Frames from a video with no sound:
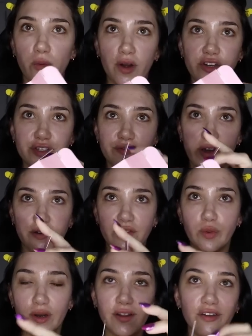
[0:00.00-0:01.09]
Don't worry, I just found
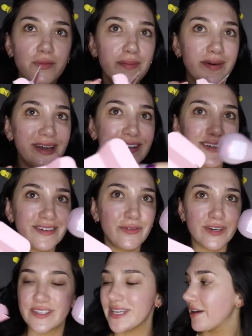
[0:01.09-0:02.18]
one under my bed.
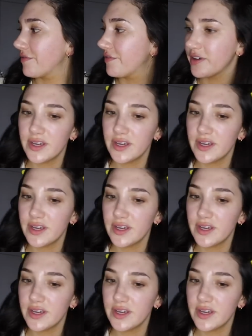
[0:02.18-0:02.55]
We're safe.